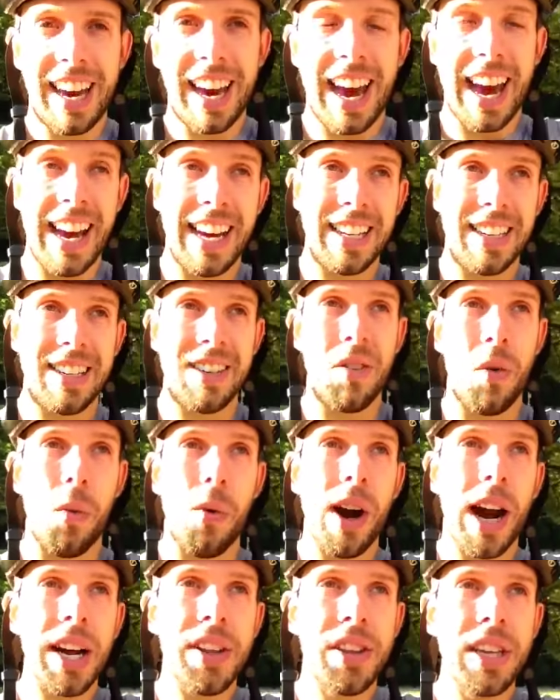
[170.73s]
And
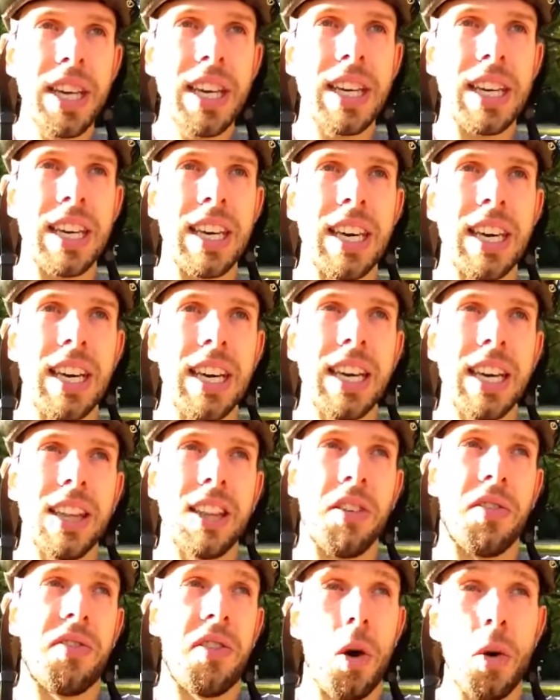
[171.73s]
where I think
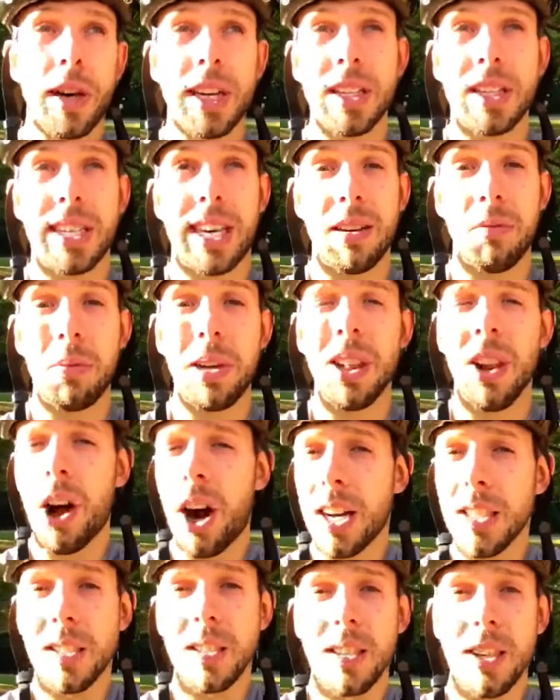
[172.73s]
the focus can be
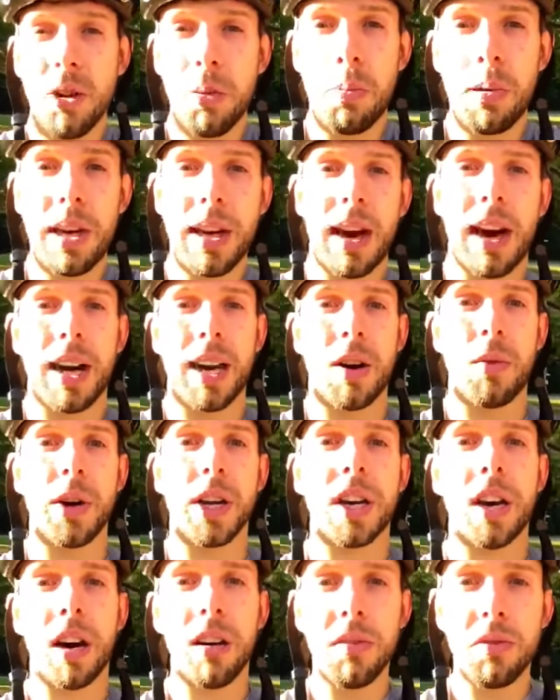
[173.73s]
lost a little bit on a
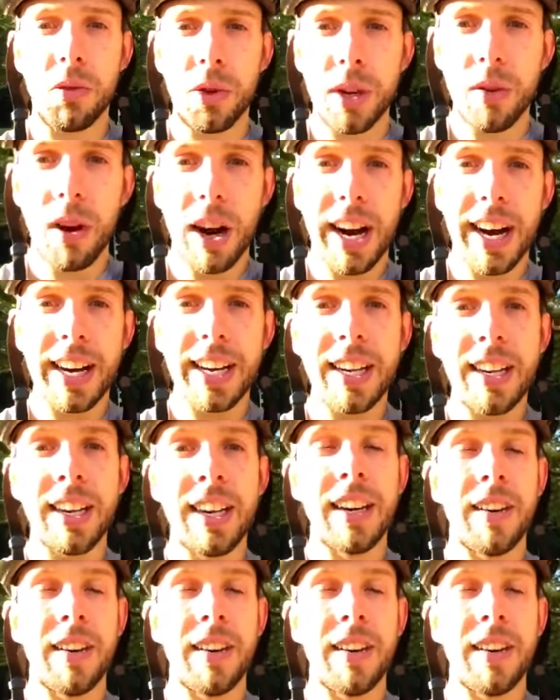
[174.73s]
recovery ride